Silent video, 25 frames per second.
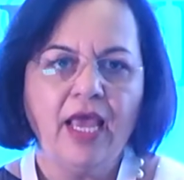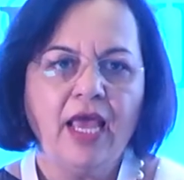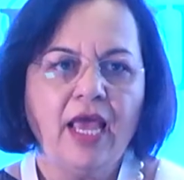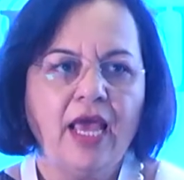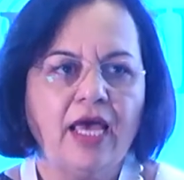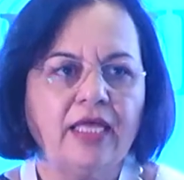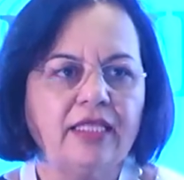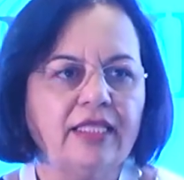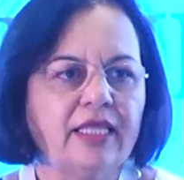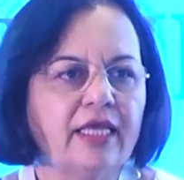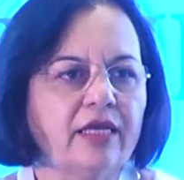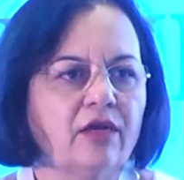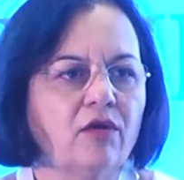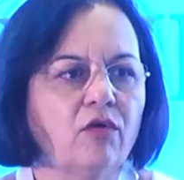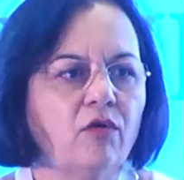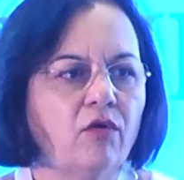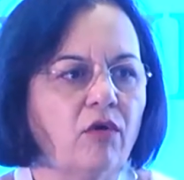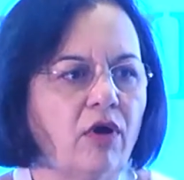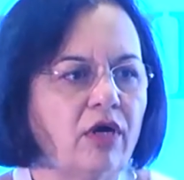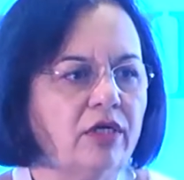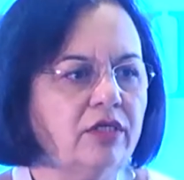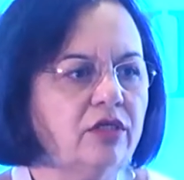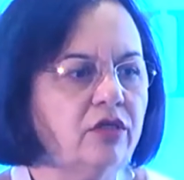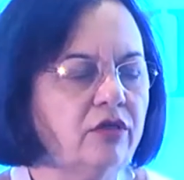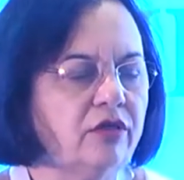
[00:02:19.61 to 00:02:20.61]
and then go
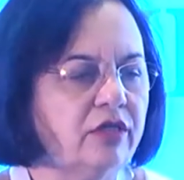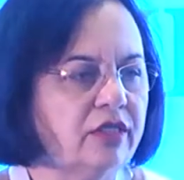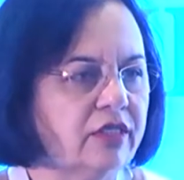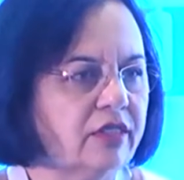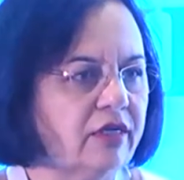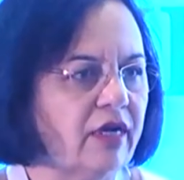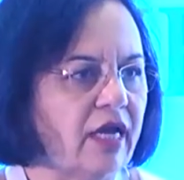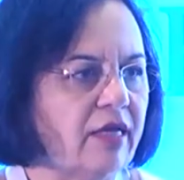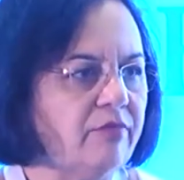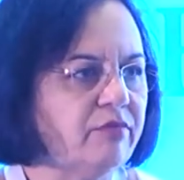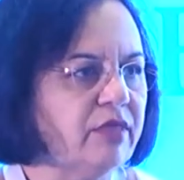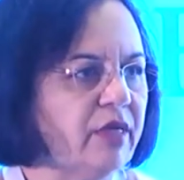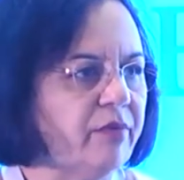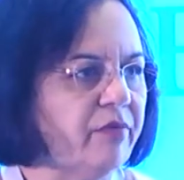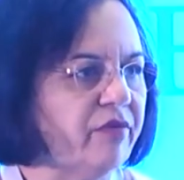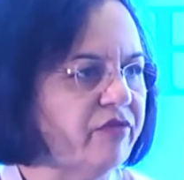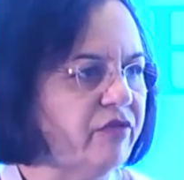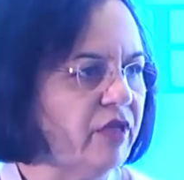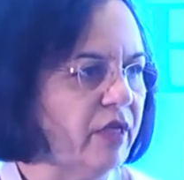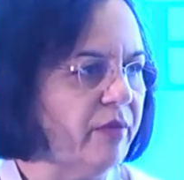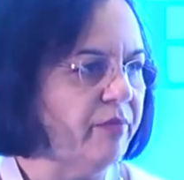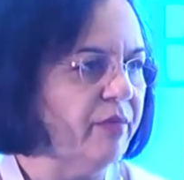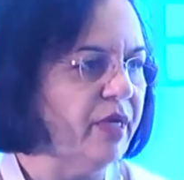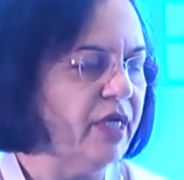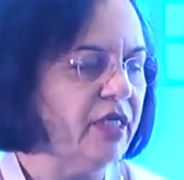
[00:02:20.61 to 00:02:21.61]
on to describe some of
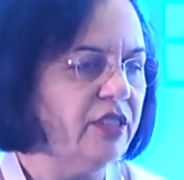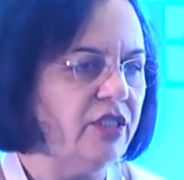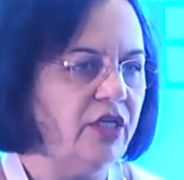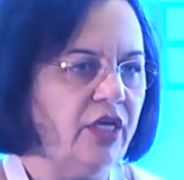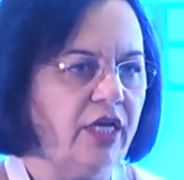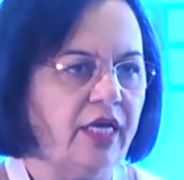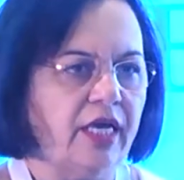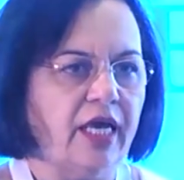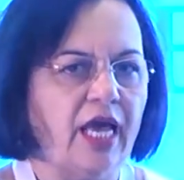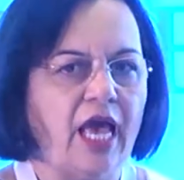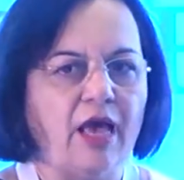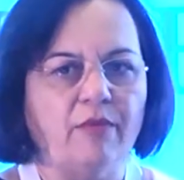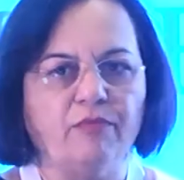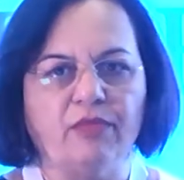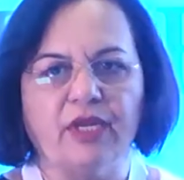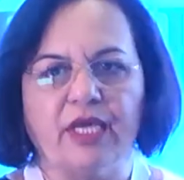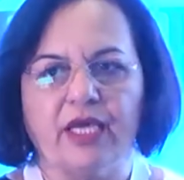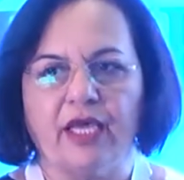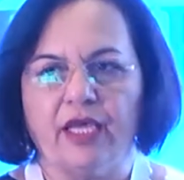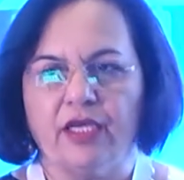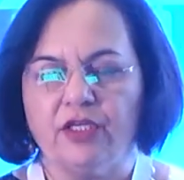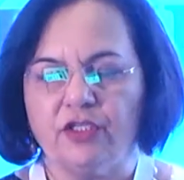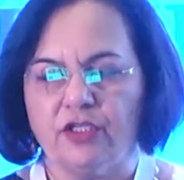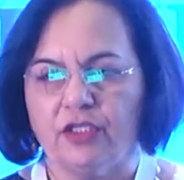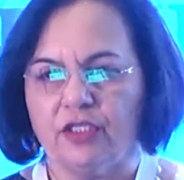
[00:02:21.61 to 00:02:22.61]
the emerging
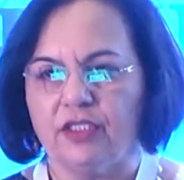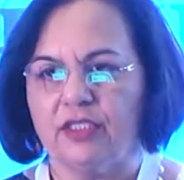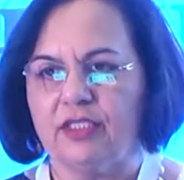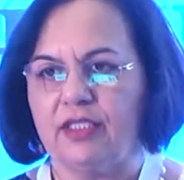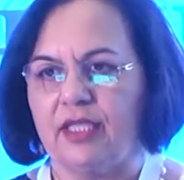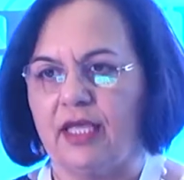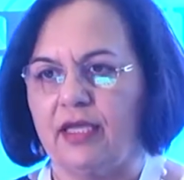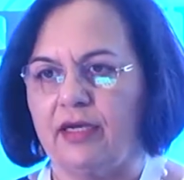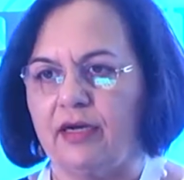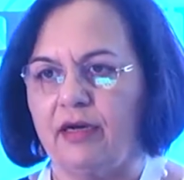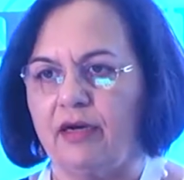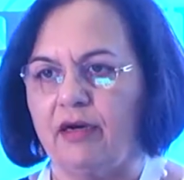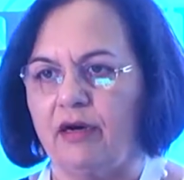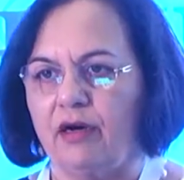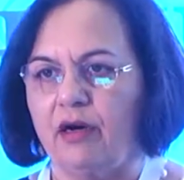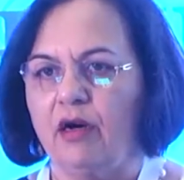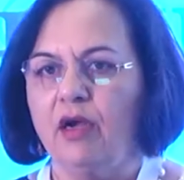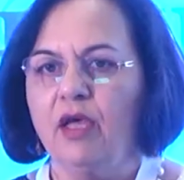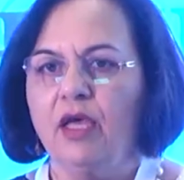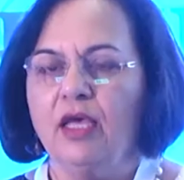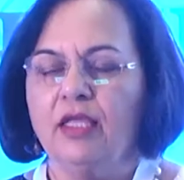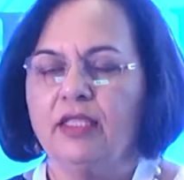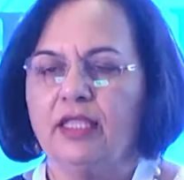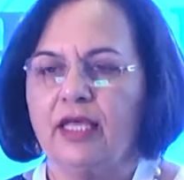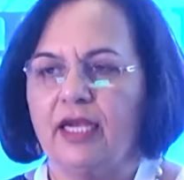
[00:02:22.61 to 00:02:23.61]
applications that
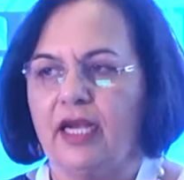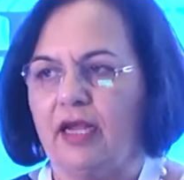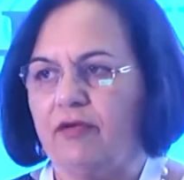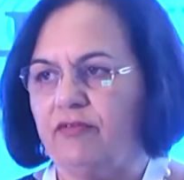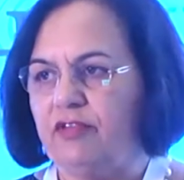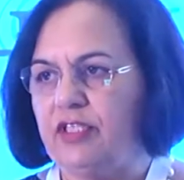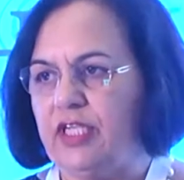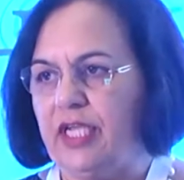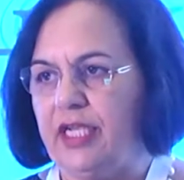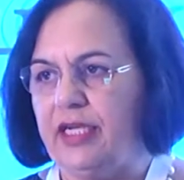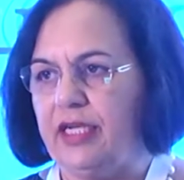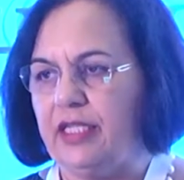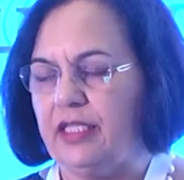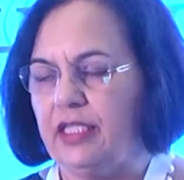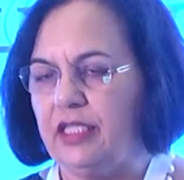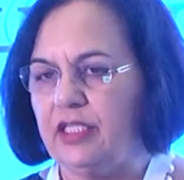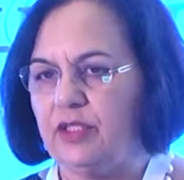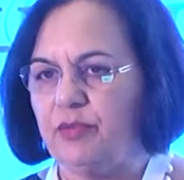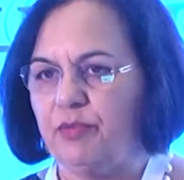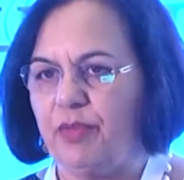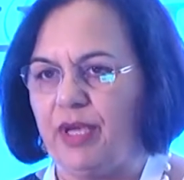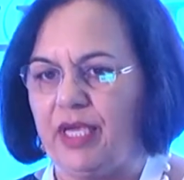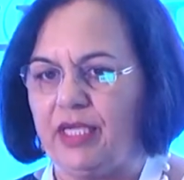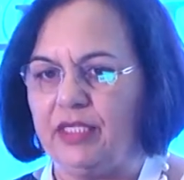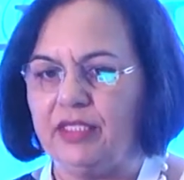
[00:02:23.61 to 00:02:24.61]
I've seen in the
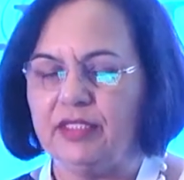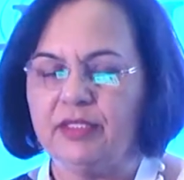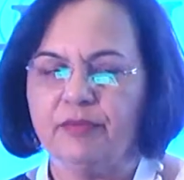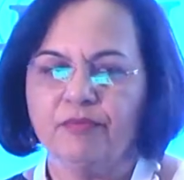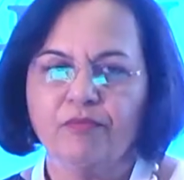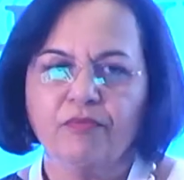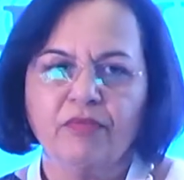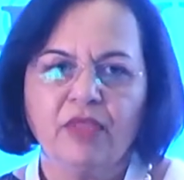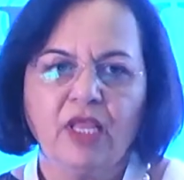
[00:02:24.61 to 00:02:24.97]
space.